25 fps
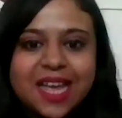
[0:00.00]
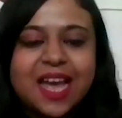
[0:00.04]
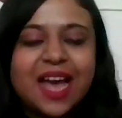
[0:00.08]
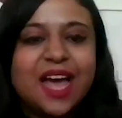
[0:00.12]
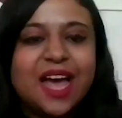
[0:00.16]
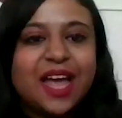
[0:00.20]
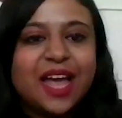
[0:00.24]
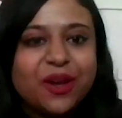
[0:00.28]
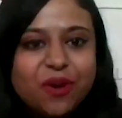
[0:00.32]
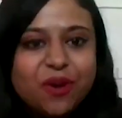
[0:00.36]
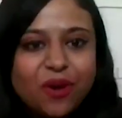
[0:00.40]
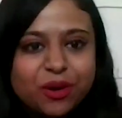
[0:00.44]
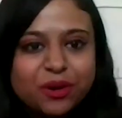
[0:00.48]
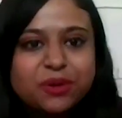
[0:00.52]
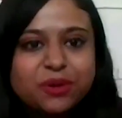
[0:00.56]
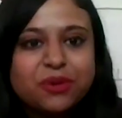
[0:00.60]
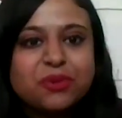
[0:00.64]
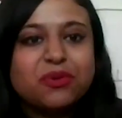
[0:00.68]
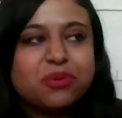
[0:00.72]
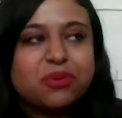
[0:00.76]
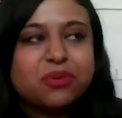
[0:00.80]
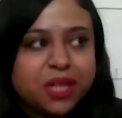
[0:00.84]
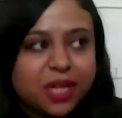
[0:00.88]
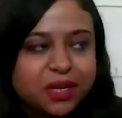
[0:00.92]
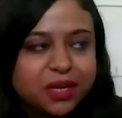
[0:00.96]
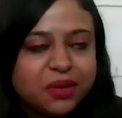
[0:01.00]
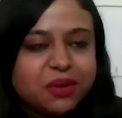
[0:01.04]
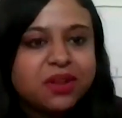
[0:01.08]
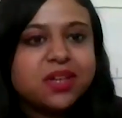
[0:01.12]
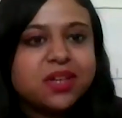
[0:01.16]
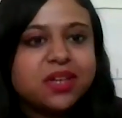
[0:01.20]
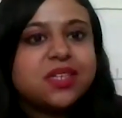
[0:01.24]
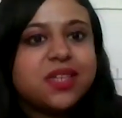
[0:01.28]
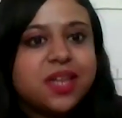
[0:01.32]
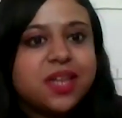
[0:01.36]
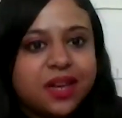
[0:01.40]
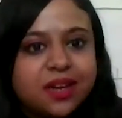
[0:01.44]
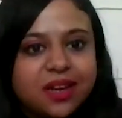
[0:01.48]
I got to know that you're
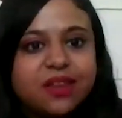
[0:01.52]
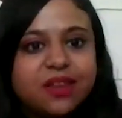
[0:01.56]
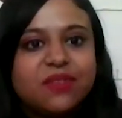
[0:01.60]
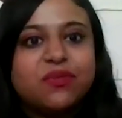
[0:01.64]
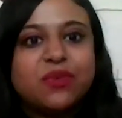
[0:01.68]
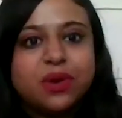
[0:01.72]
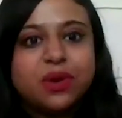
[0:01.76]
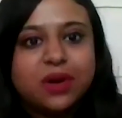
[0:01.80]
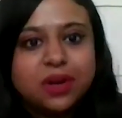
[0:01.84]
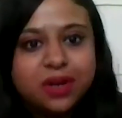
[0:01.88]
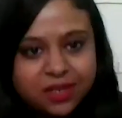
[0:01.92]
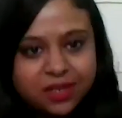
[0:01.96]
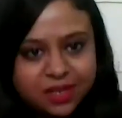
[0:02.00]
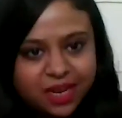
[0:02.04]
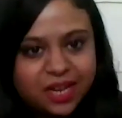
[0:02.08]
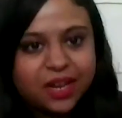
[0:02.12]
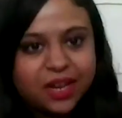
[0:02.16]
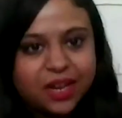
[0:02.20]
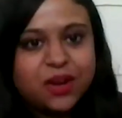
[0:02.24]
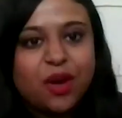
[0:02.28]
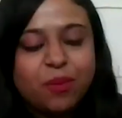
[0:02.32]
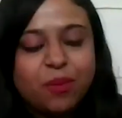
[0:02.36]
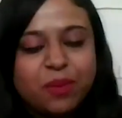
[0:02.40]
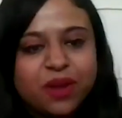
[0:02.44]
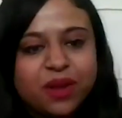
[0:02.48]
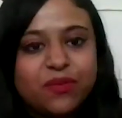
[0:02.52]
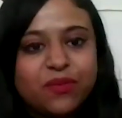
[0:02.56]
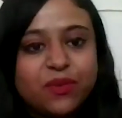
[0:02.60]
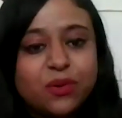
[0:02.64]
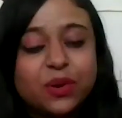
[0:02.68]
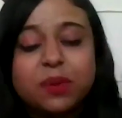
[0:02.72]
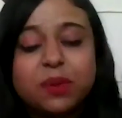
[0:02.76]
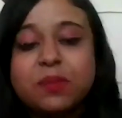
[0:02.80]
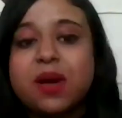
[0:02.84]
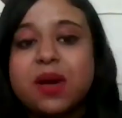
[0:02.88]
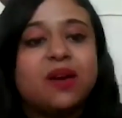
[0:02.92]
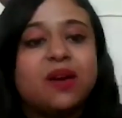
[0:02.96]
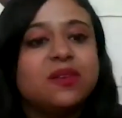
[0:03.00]
attending World Economic
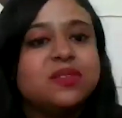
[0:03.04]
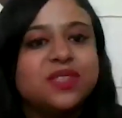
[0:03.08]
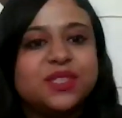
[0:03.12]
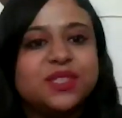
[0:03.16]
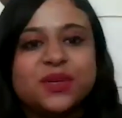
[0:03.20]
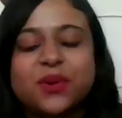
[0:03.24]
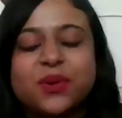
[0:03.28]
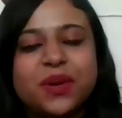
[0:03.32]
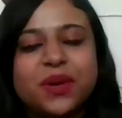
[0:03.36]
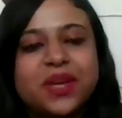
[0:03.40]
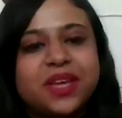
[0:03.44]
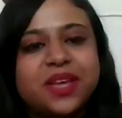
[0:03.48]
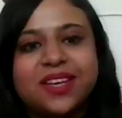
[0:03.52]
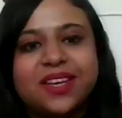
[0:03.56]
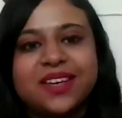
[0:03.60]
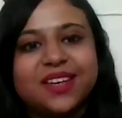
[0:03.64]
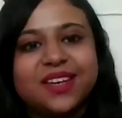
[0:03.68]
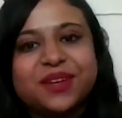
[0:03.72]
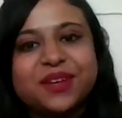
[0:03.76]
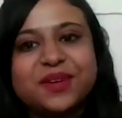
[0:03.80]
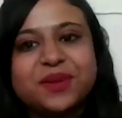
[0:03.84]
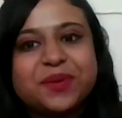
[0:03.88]
Forum. How's it going?